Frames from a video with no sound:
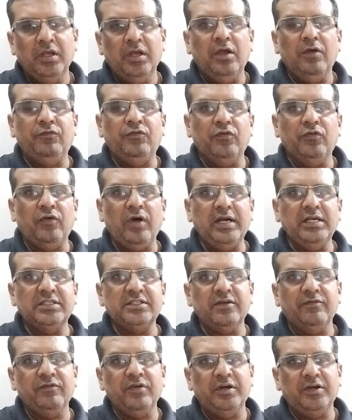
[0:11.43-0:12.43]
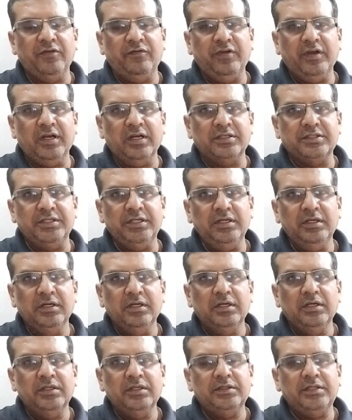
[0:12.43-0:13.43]
If you find somewhere difficulty,
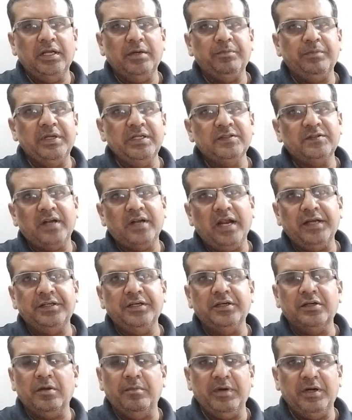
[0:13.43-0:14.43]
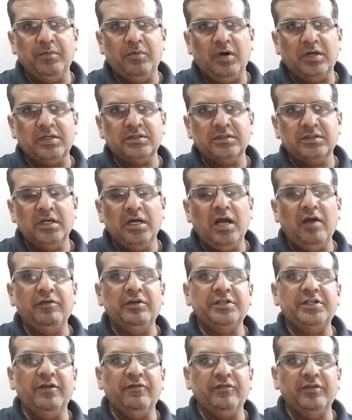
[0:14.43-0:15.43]
then please write in comment box. I
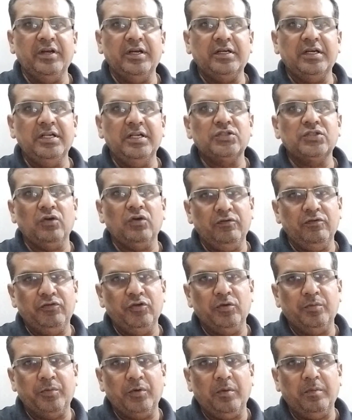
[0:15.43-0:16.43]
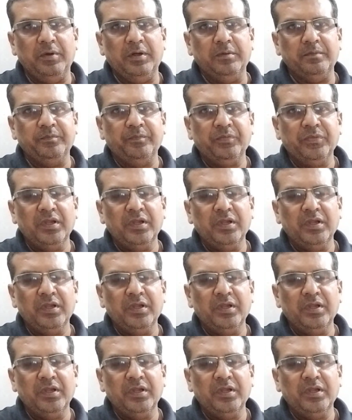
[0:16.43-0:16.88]
will definitely solve your problem.